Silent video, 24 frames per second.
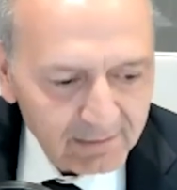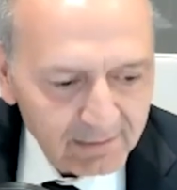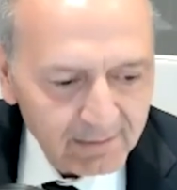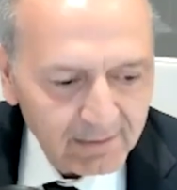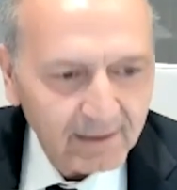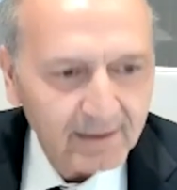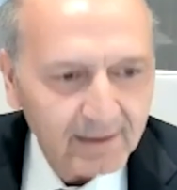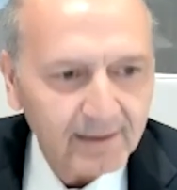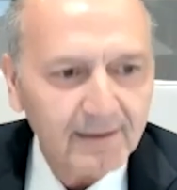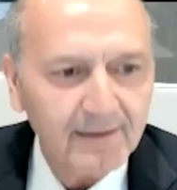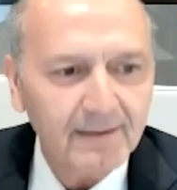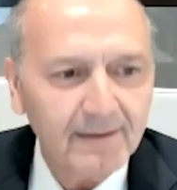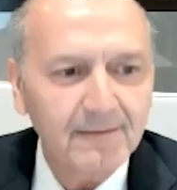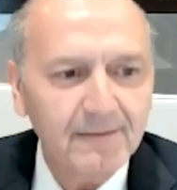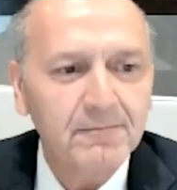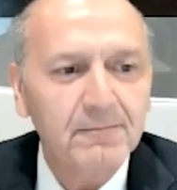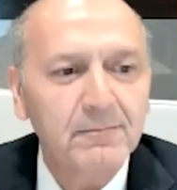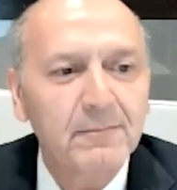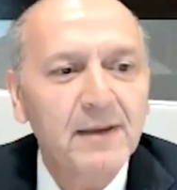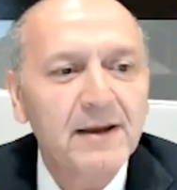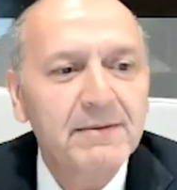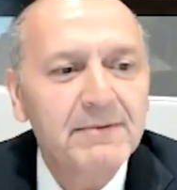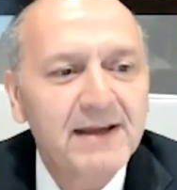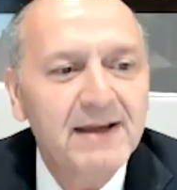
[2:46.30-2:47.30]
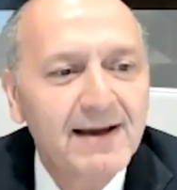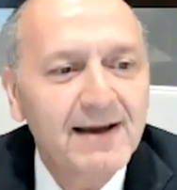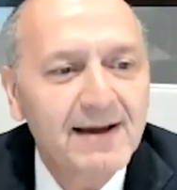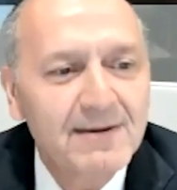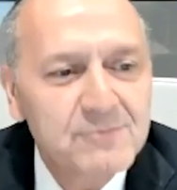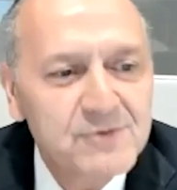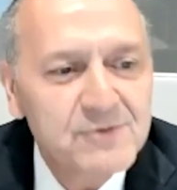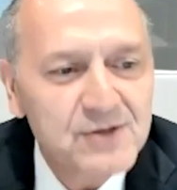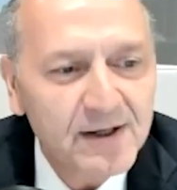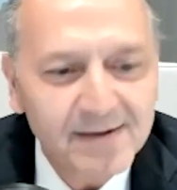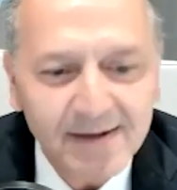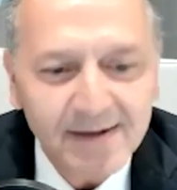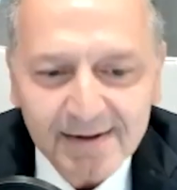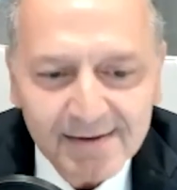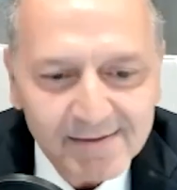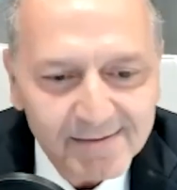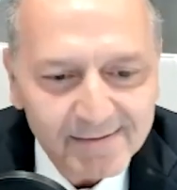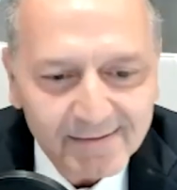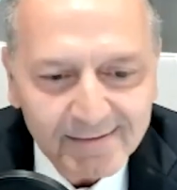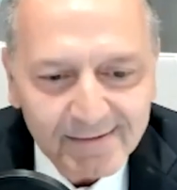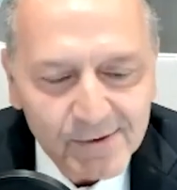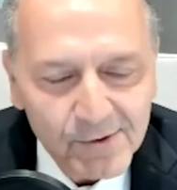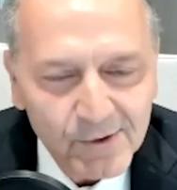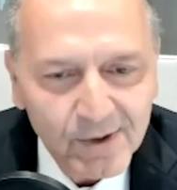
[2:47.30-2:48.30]
Amjad,
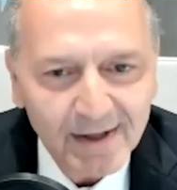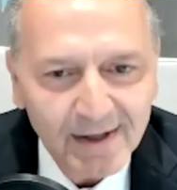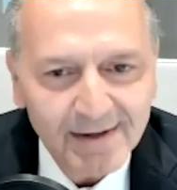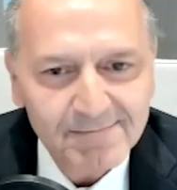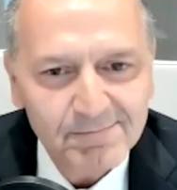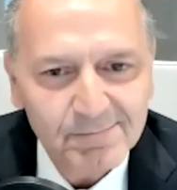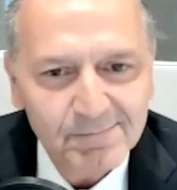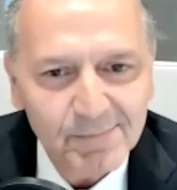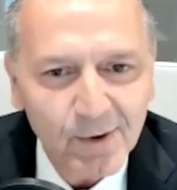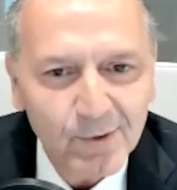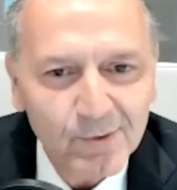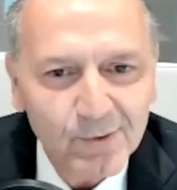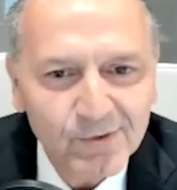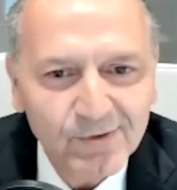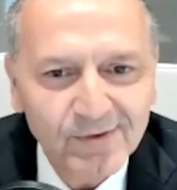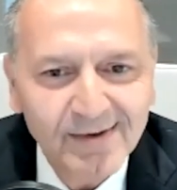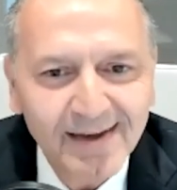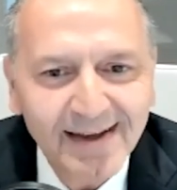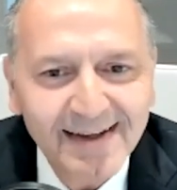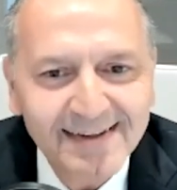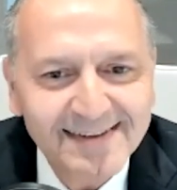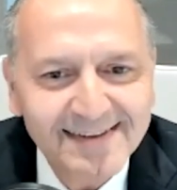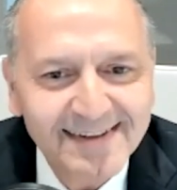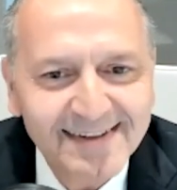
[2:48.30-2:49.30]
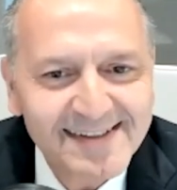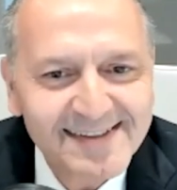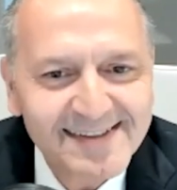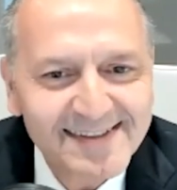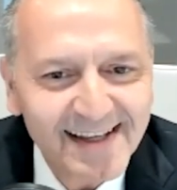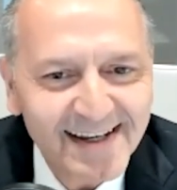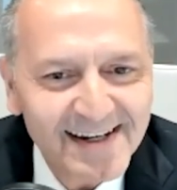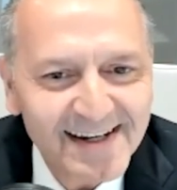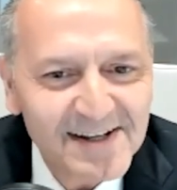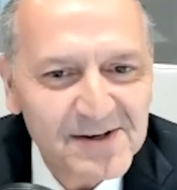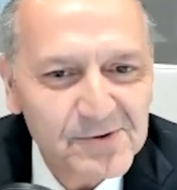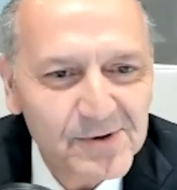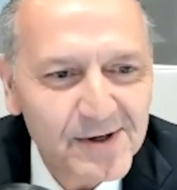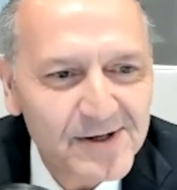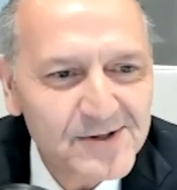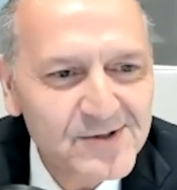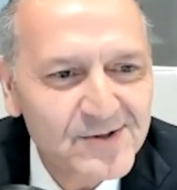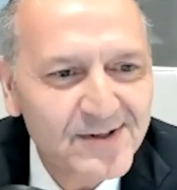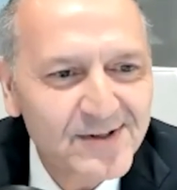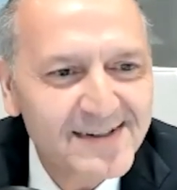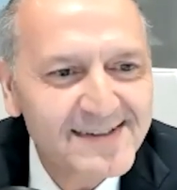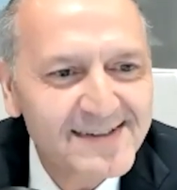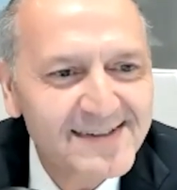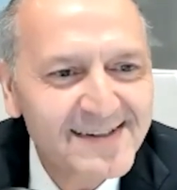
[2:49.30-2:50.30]
and you can both address any
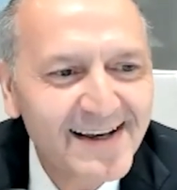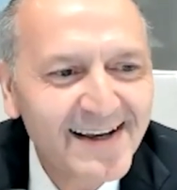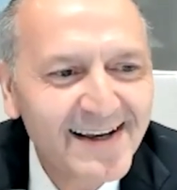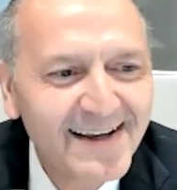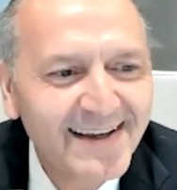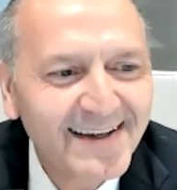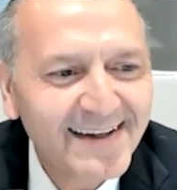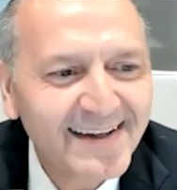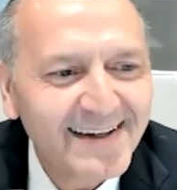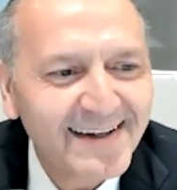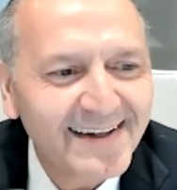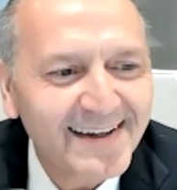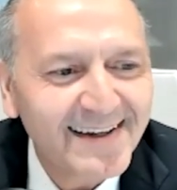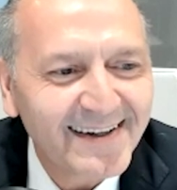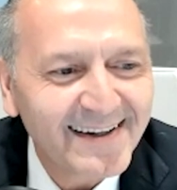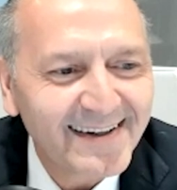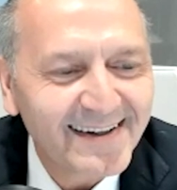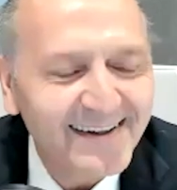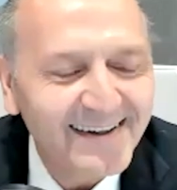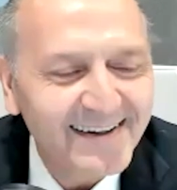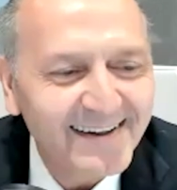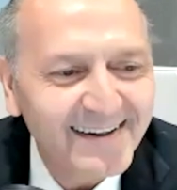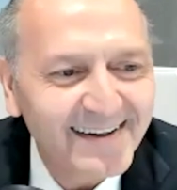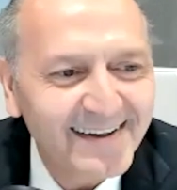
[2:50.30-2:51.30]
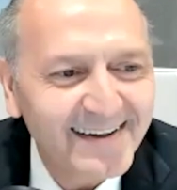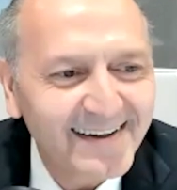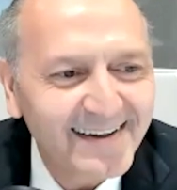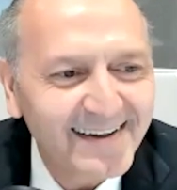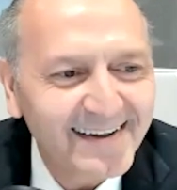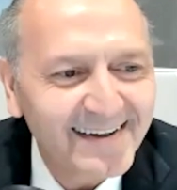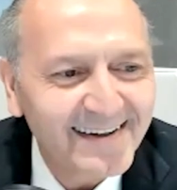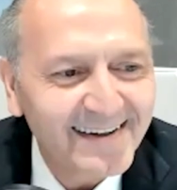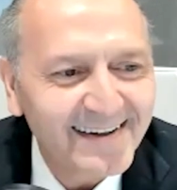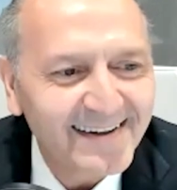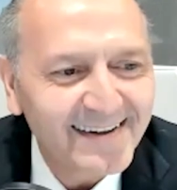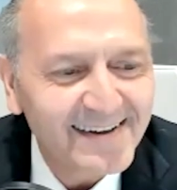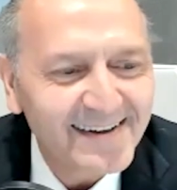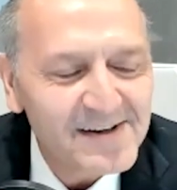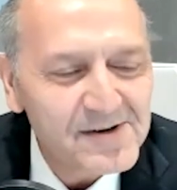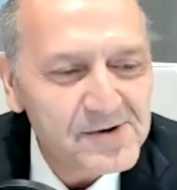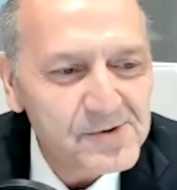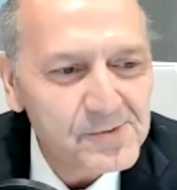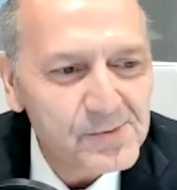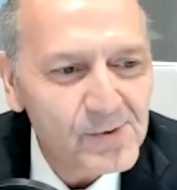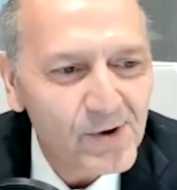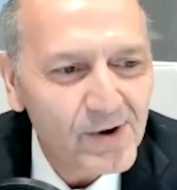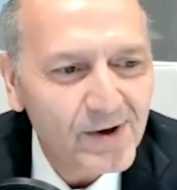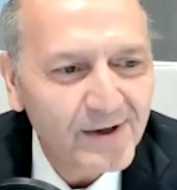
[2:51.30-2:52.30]
questions
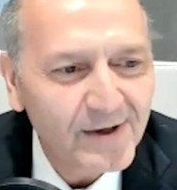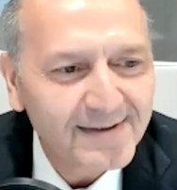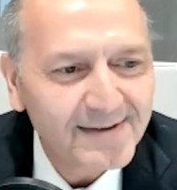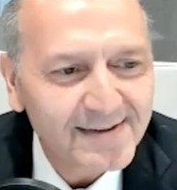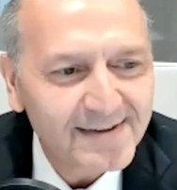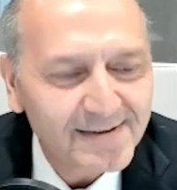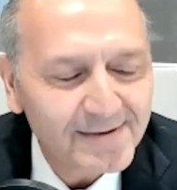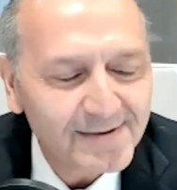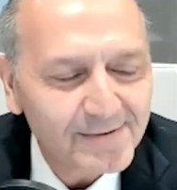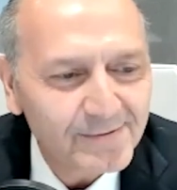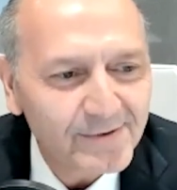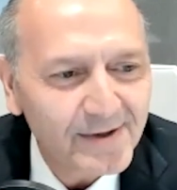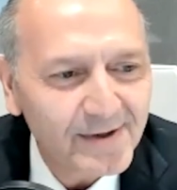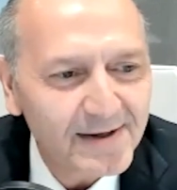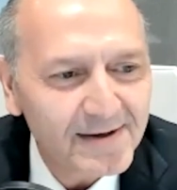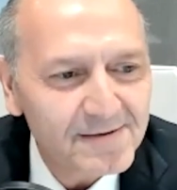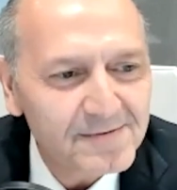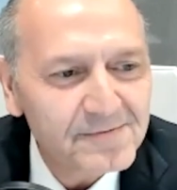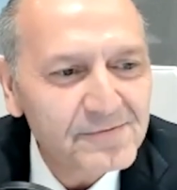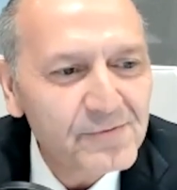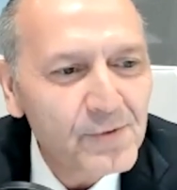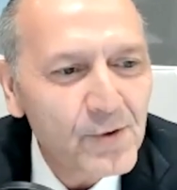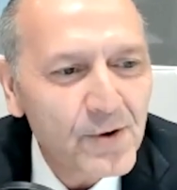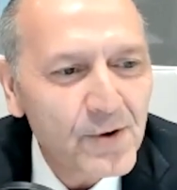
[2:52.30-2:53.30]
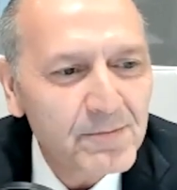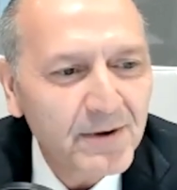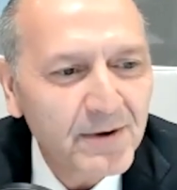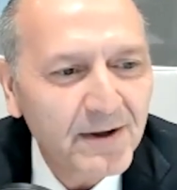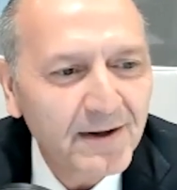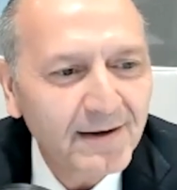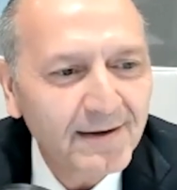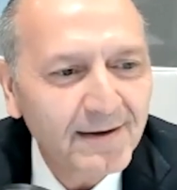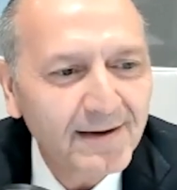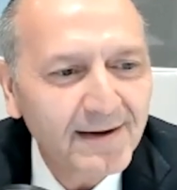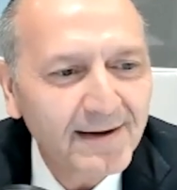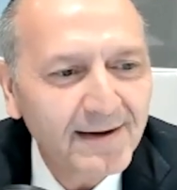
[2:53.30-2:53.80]
you want. This is very informal.